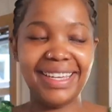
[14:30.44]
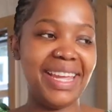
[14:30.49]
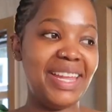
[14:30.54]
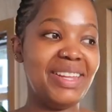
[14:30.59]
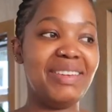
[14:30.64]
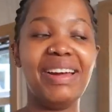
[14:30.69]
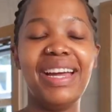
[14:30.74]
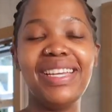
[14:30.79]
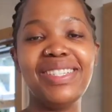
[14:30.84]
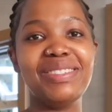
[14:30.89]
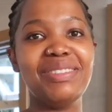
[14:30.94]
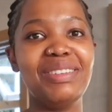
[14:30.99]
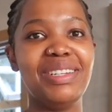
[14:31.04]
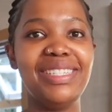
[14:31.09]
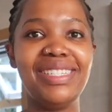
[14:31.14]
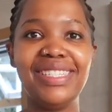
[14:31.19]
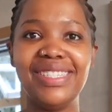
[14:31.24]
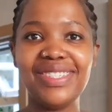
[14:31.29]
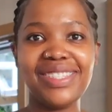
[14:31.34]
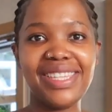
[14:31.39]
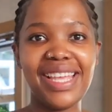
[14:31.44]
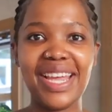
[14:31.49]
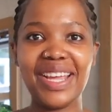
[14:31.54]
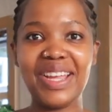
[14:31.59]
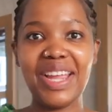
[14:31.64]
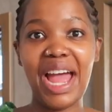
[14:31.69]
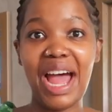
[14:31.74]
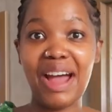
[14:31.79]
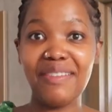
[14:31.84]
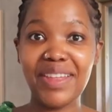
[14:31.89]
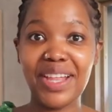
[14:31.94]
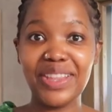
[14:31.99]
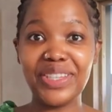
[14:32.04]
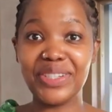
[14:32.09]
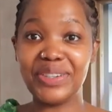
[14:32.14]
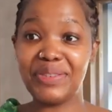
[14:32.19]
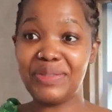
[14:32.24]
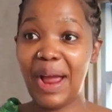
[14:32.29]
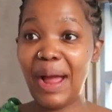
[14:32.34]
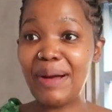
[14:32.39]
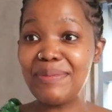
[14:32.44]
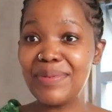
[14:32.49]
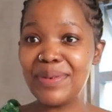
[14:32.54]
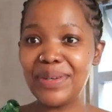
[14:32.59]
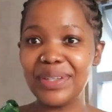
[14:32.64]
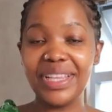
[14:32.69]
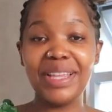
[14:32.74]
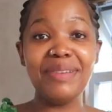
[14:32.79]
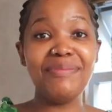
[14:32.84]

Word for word: you know, I just wanted to just like have that little ramble